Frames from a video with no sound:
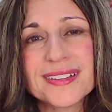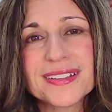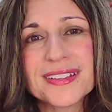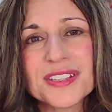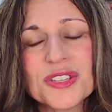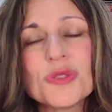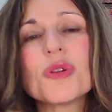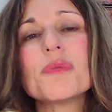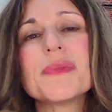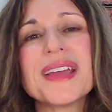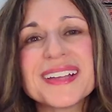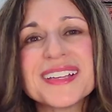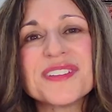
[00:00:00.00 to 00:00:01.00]
You are
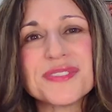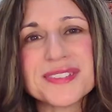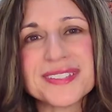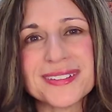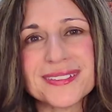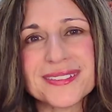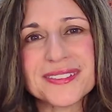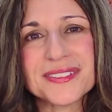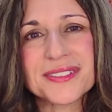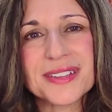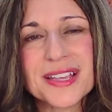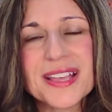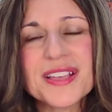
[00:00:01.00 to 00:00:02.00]
magnificent.
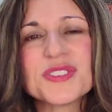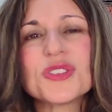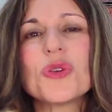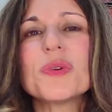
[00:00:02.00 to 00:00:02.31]
So